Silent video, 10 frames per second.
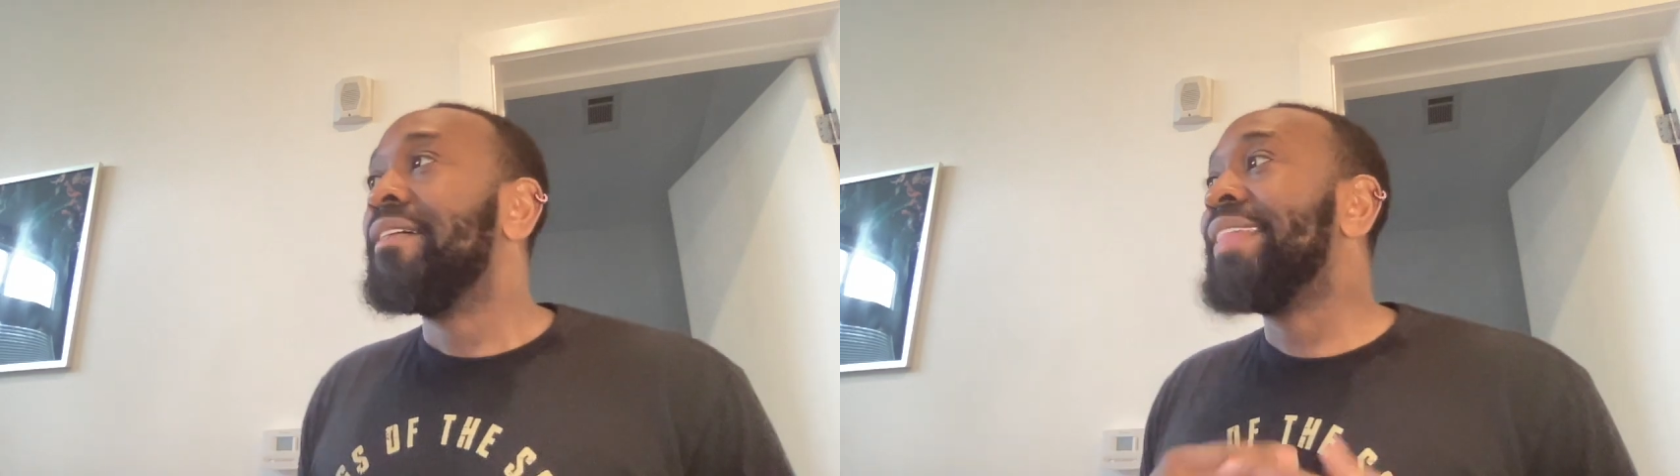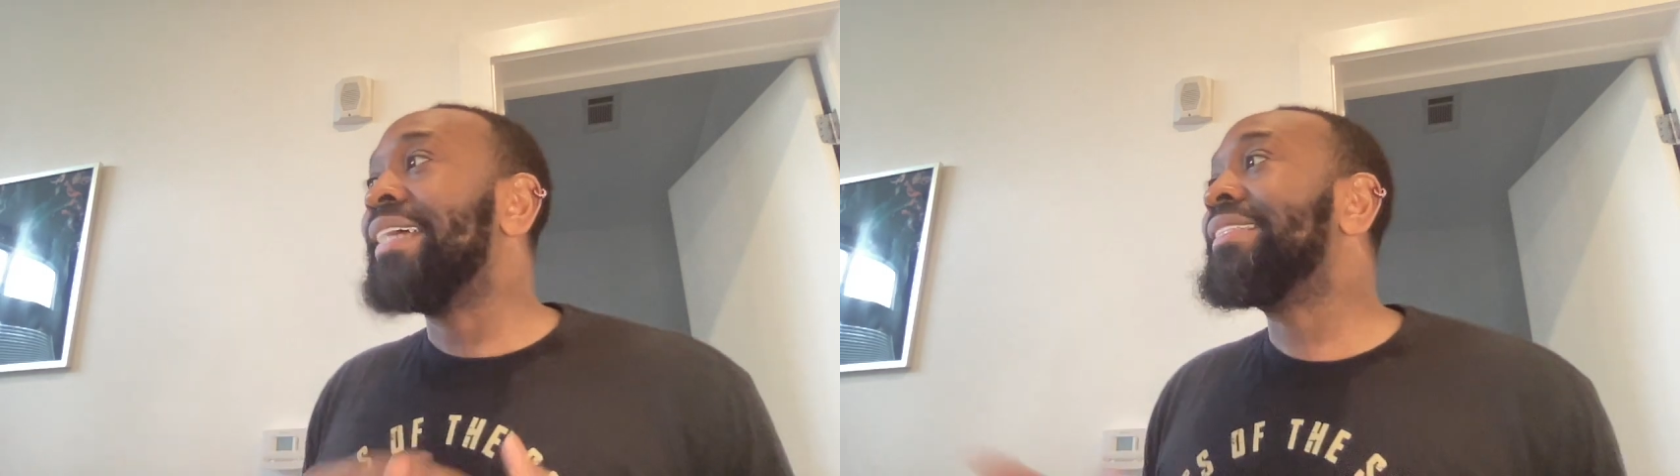
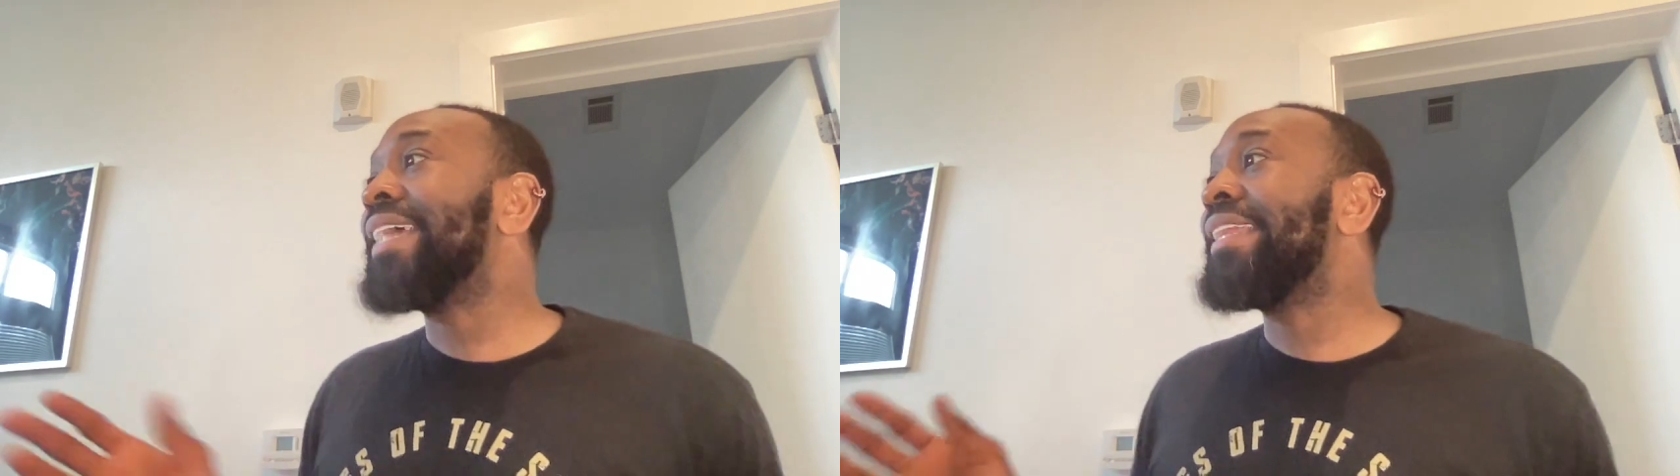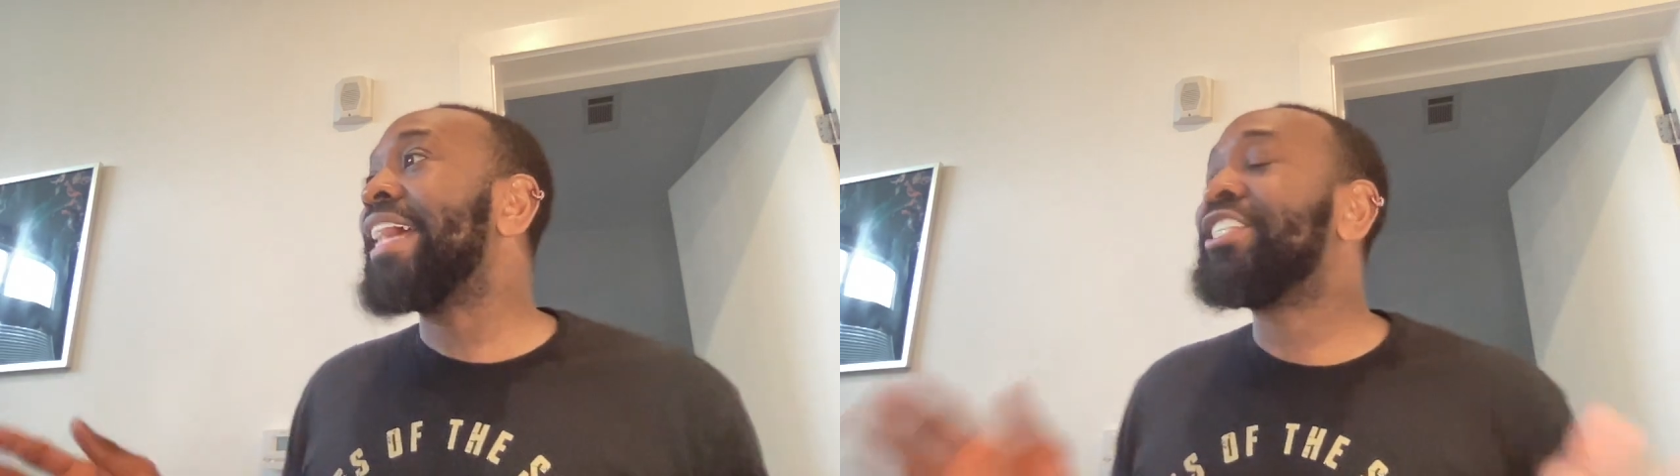They
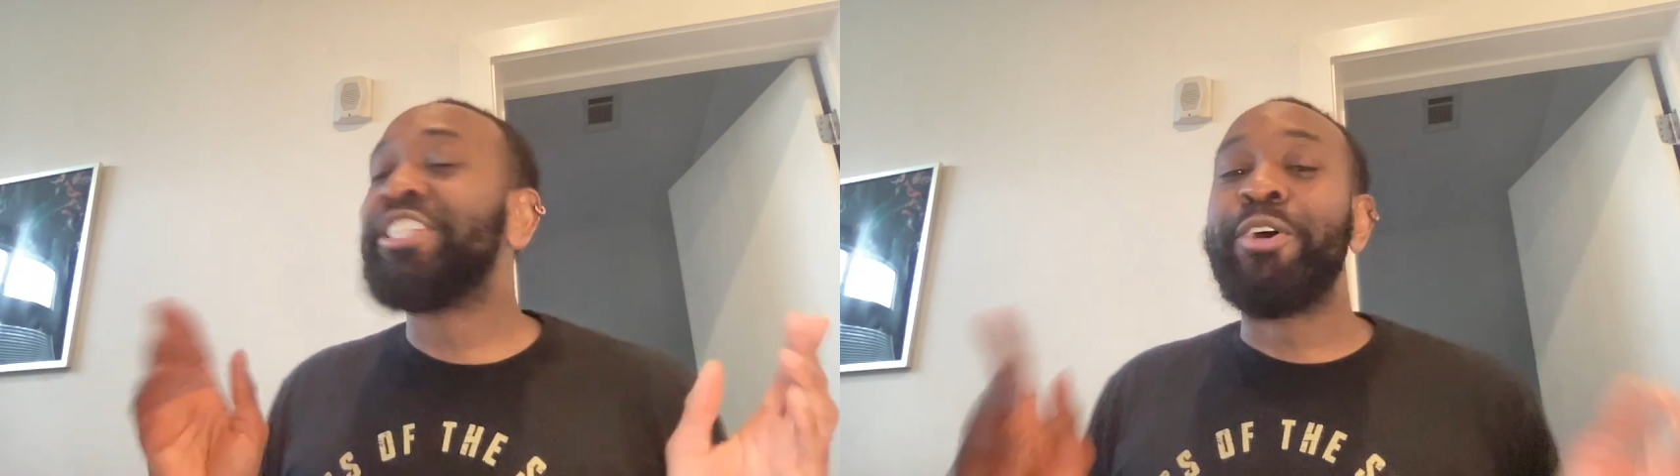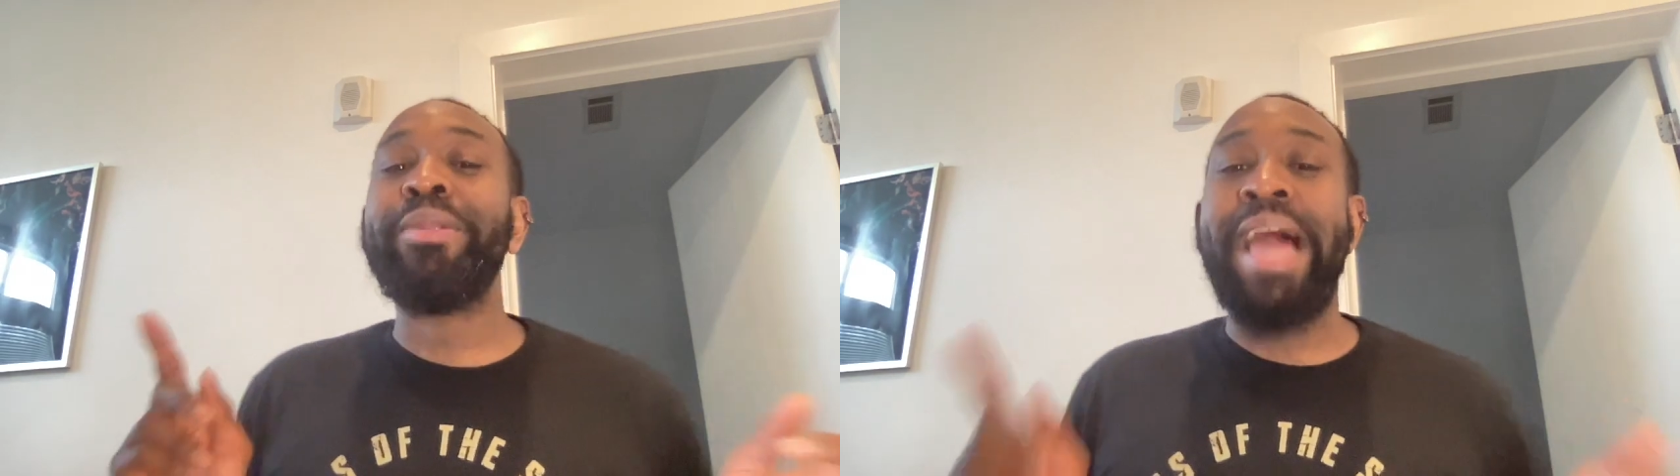say that
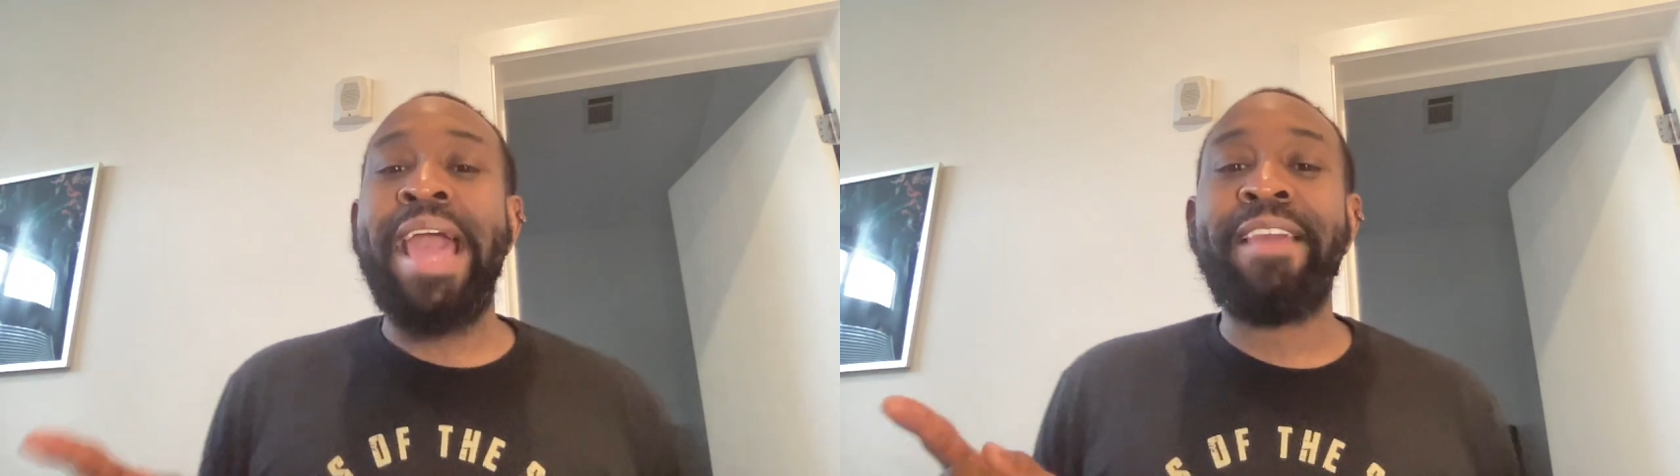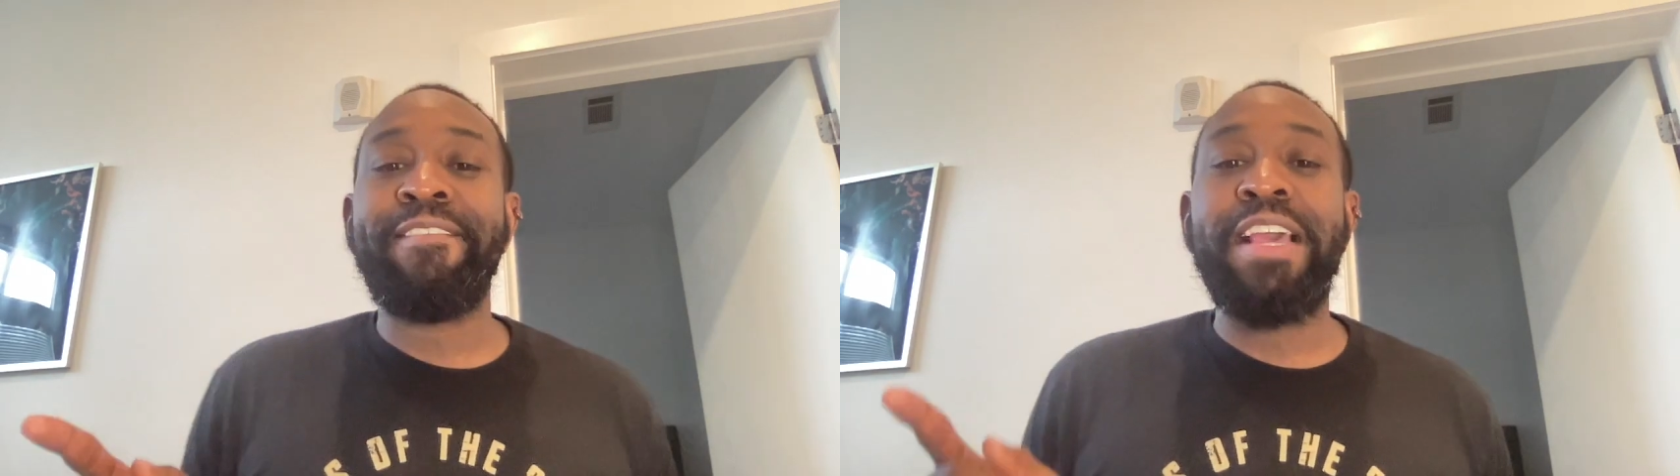your
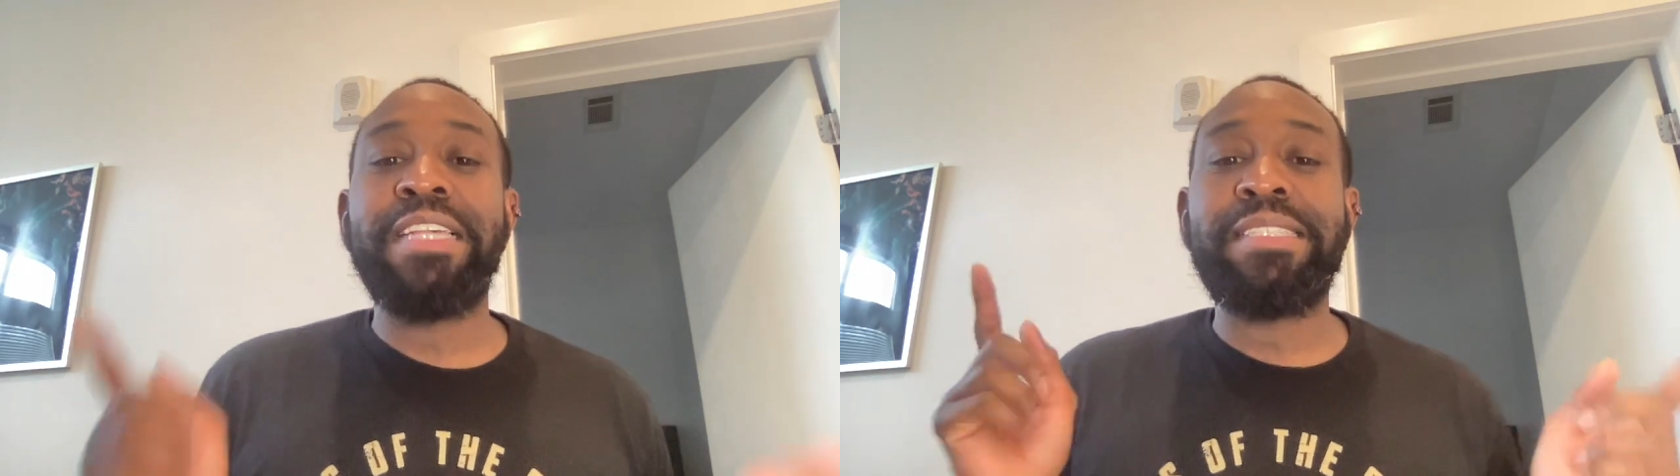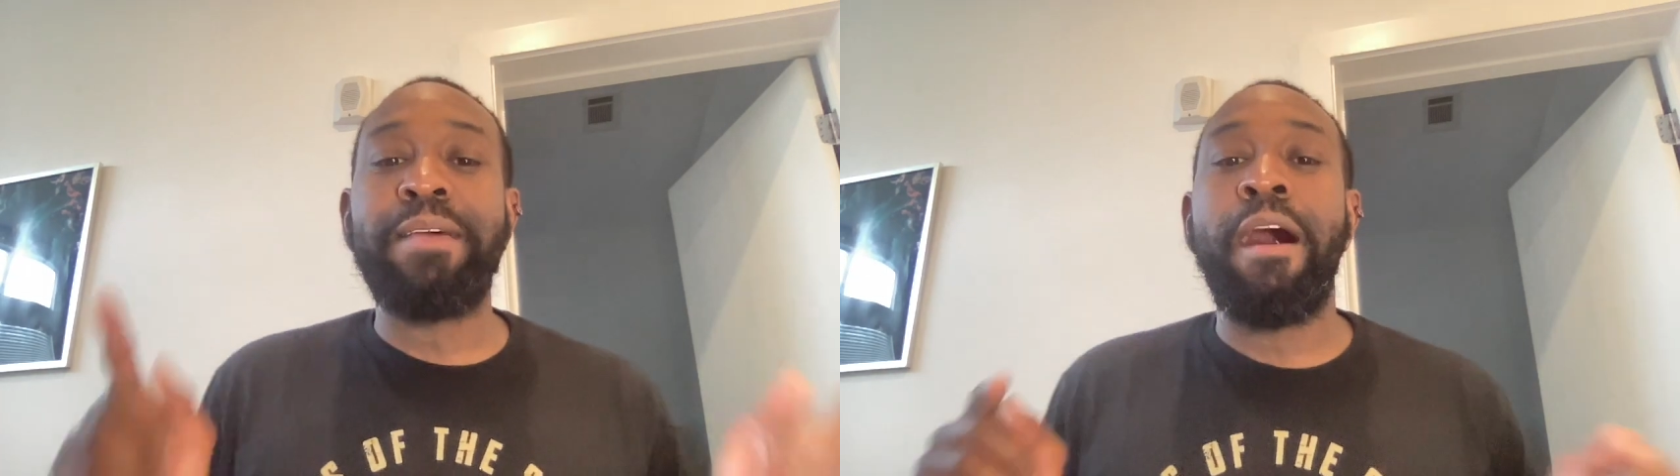life
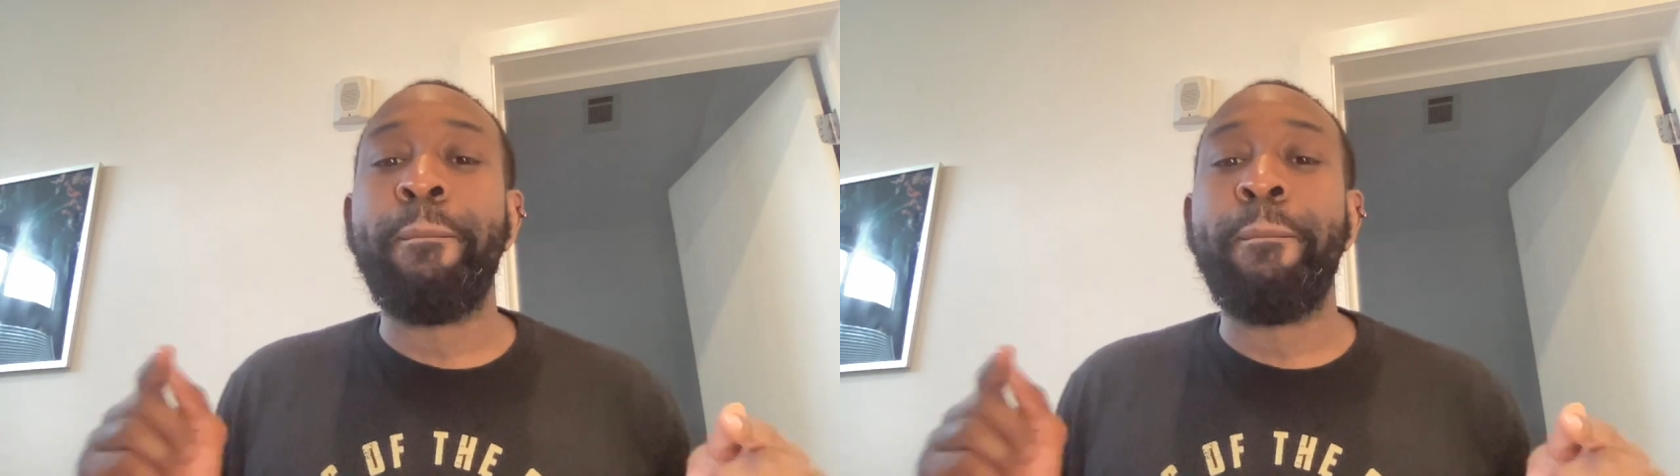is